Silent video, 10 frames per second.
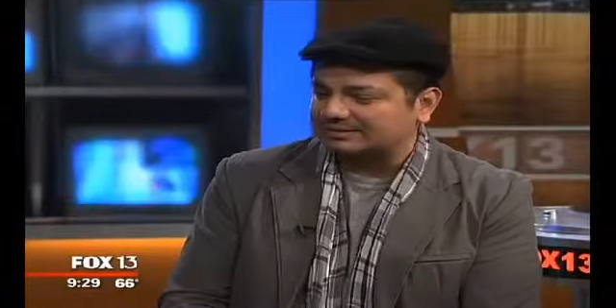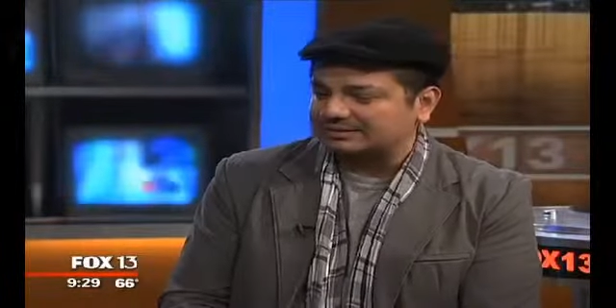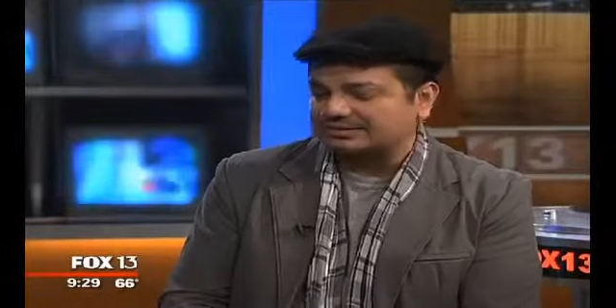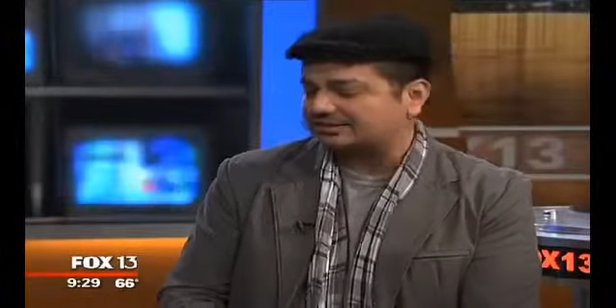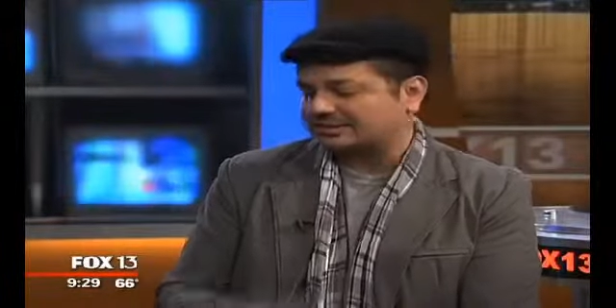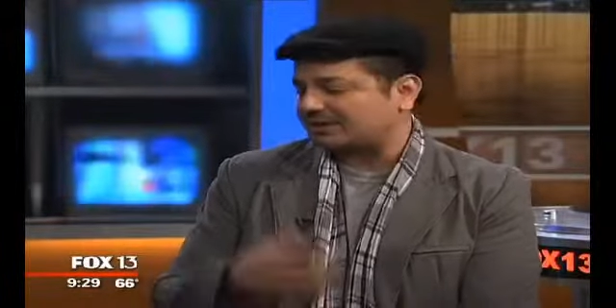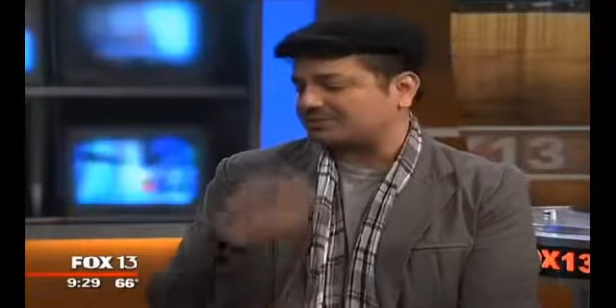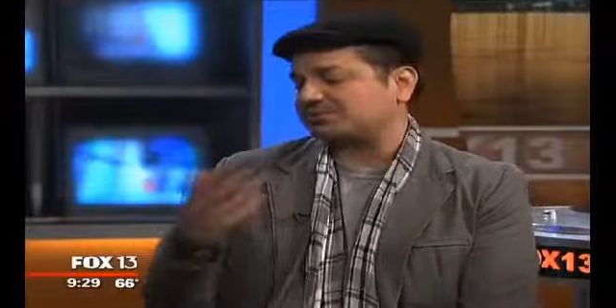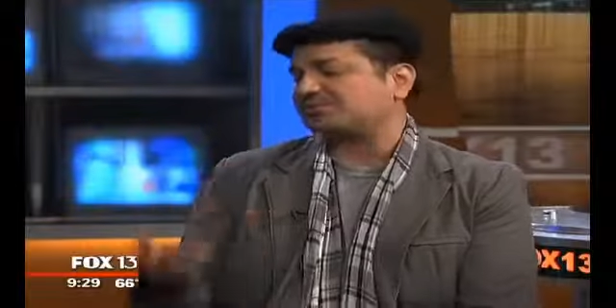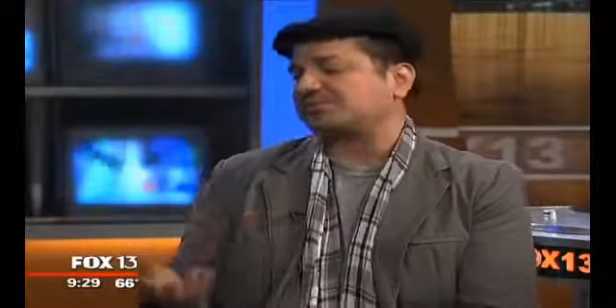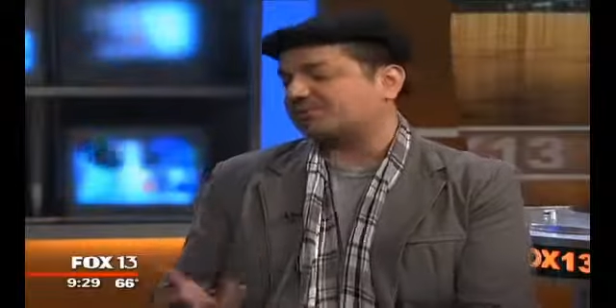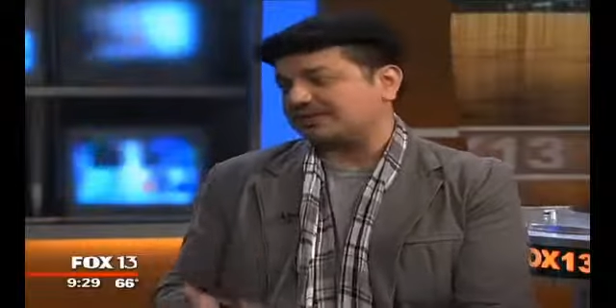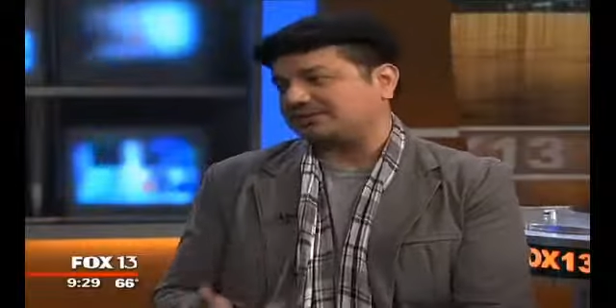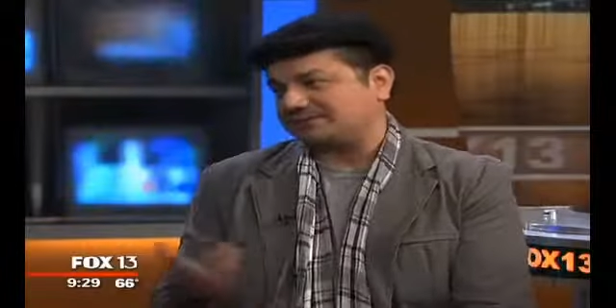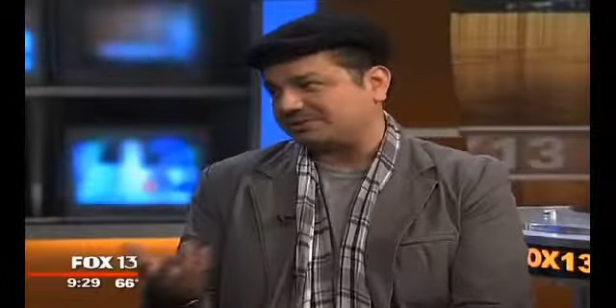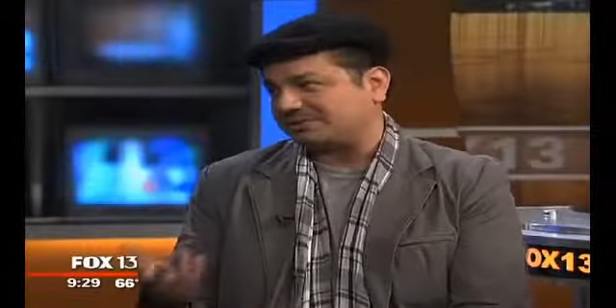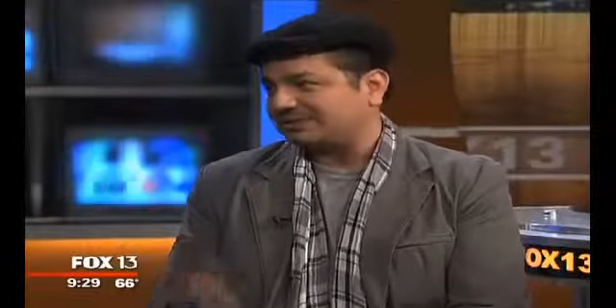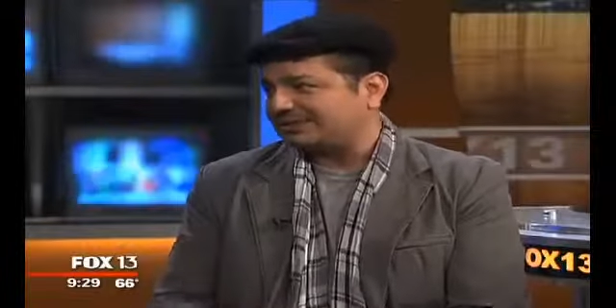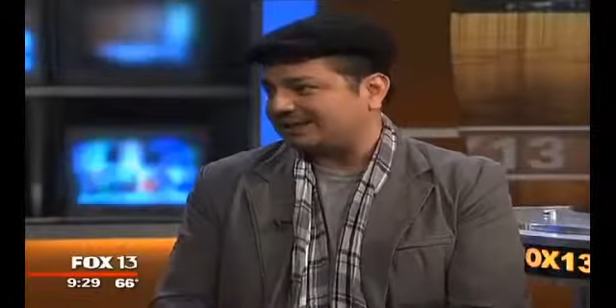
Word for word: his schedule's so crazy. He's a big